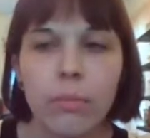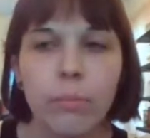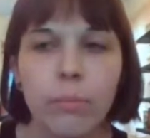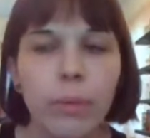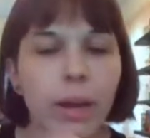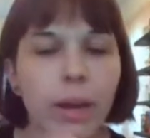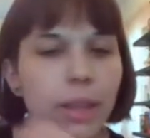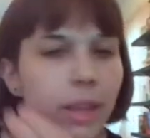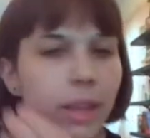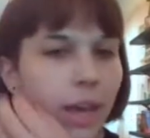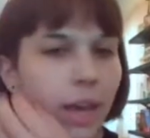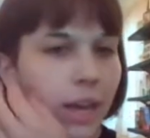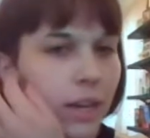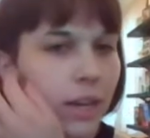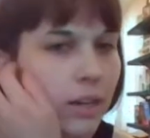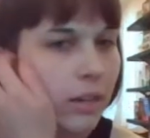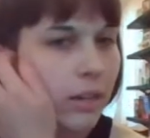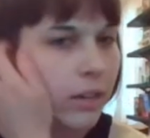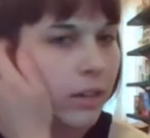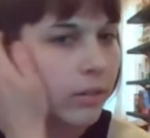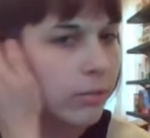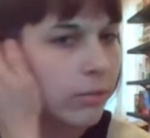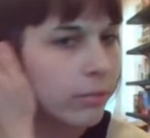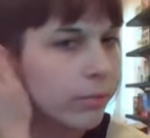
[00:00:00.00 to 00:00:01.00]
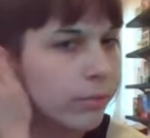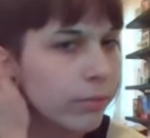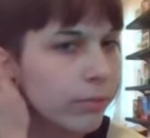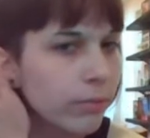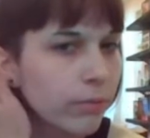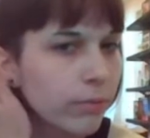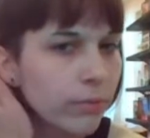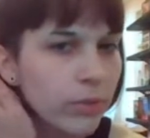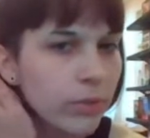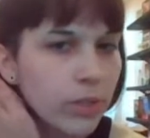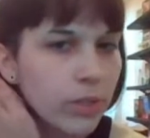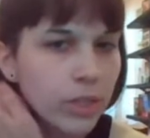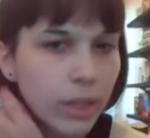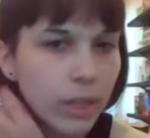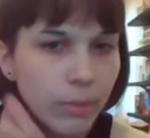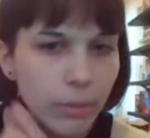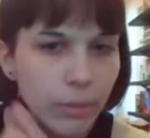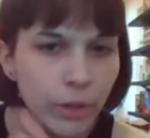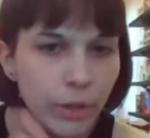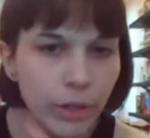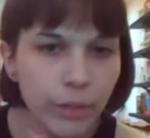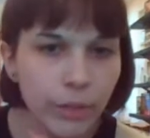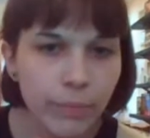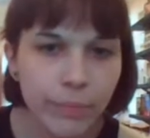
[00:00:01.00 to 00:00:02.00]
by the end of
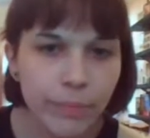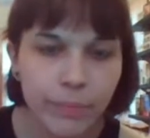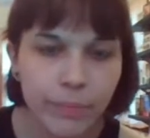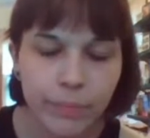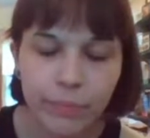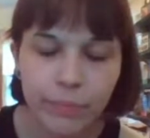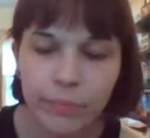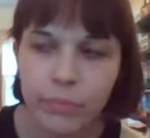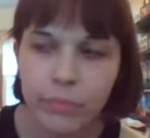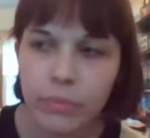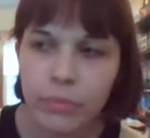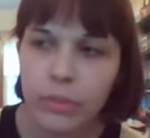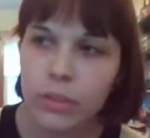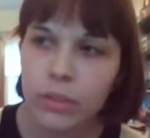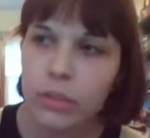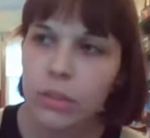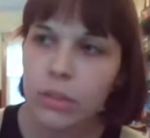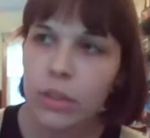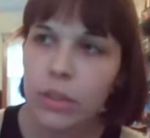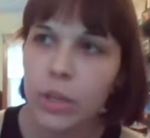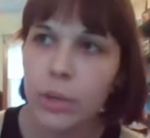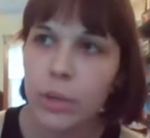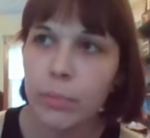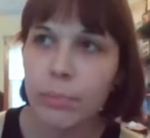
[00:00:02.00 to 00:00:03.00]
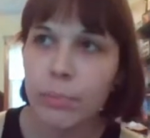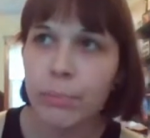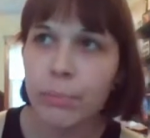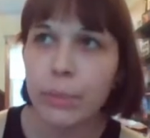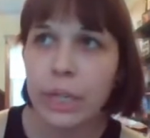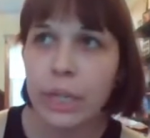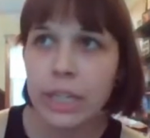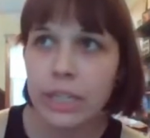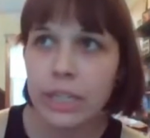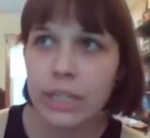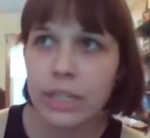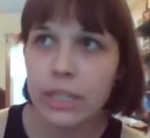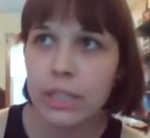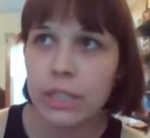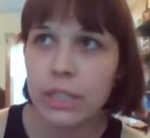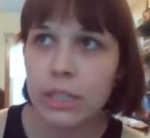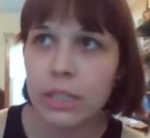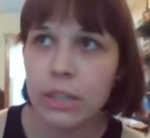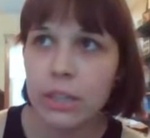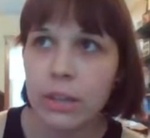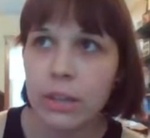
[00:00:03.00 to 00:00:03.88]
summer. But